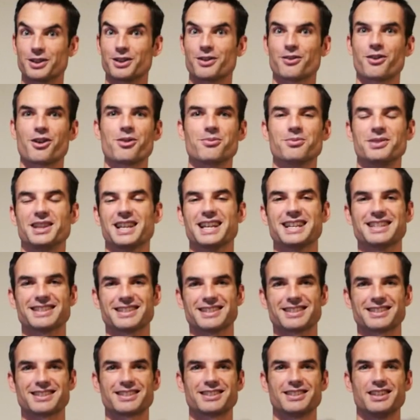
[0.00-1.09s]
to the wrong
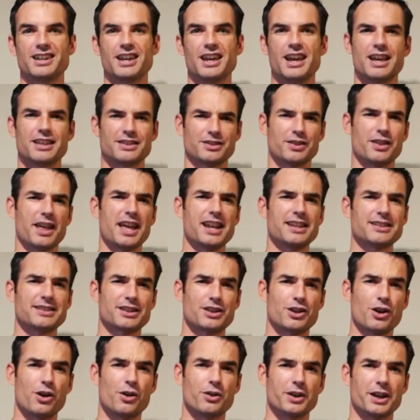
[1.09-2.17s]
places. So that is the
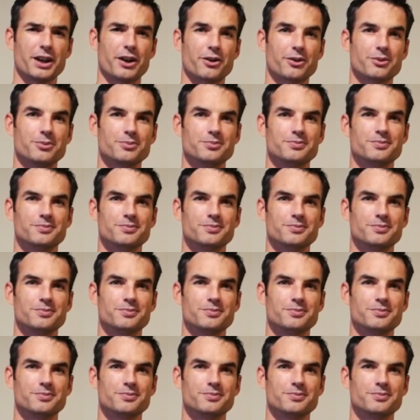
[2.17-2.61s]
goal here.